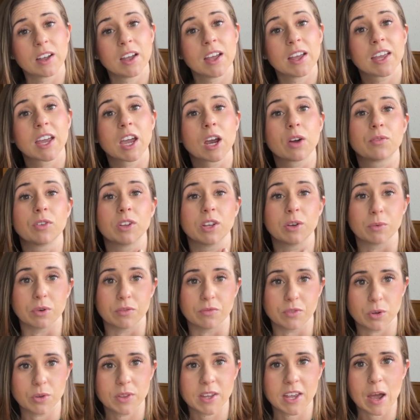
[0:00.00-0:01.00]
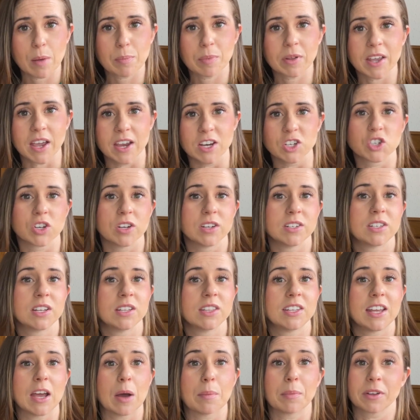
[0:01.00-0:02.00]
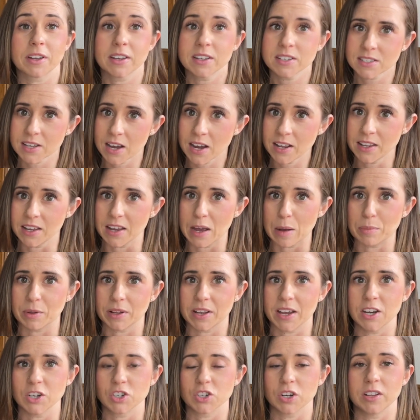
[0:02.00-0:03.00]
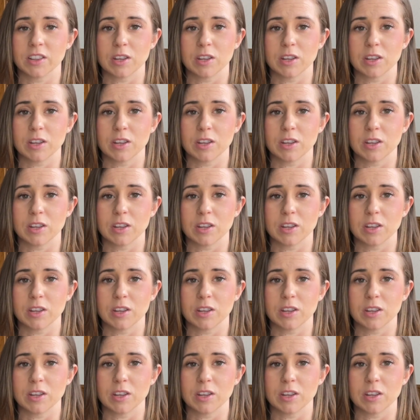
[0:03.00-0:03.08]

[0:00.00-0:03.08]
Carefully review the application. Did the applicant sign the application,